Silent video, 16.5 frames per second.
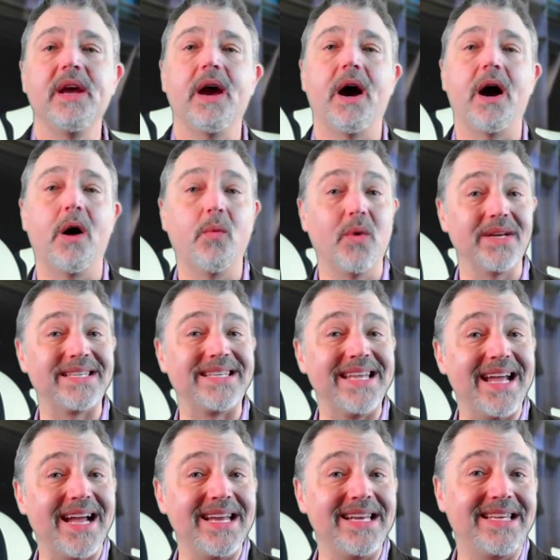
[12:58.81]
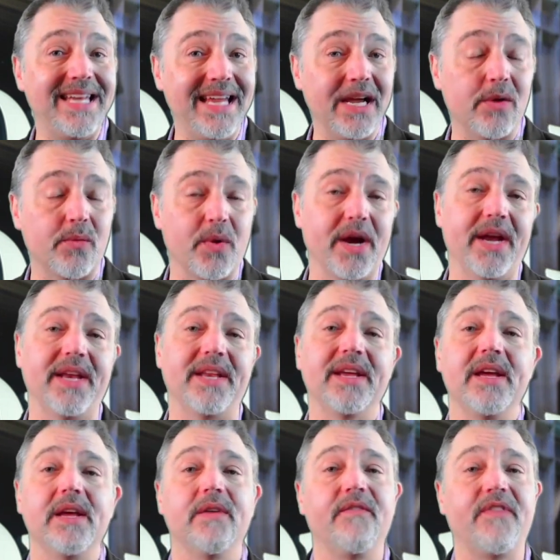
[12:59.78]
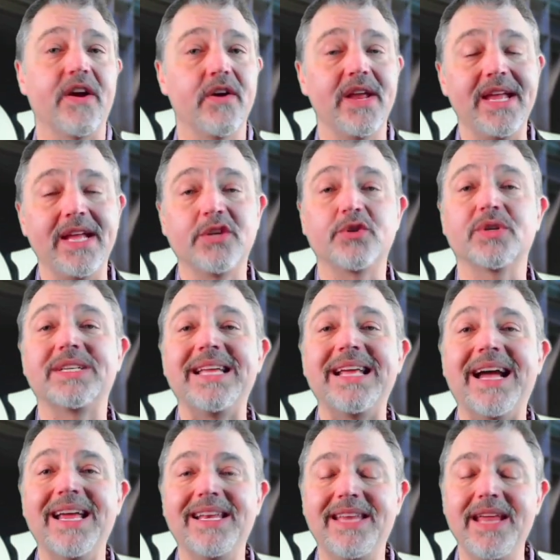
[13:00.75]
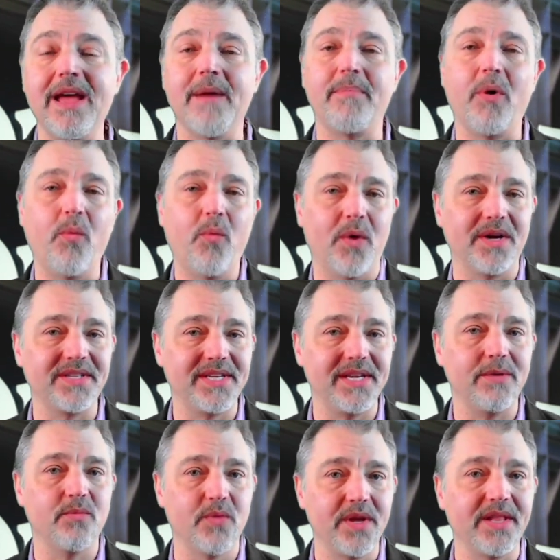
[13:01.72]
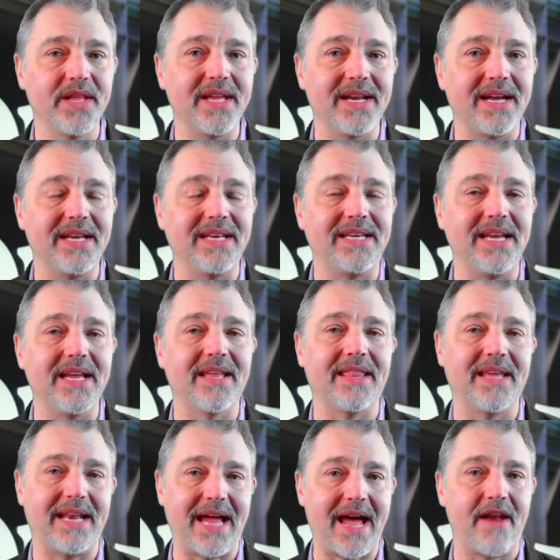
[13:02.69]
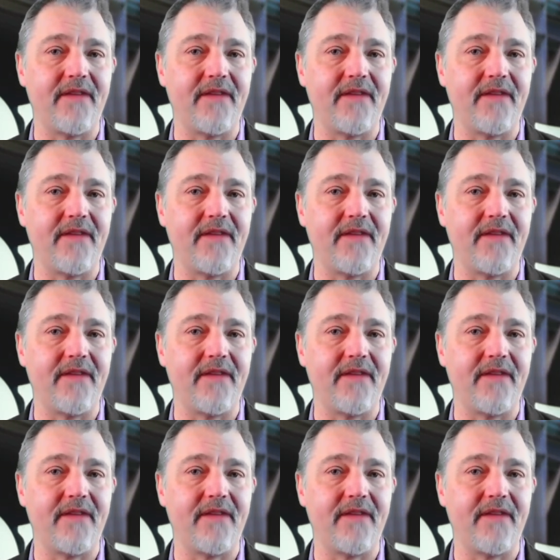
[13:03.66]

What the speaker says: Was the idea right? Very interesting idea, but was it really an idea that had a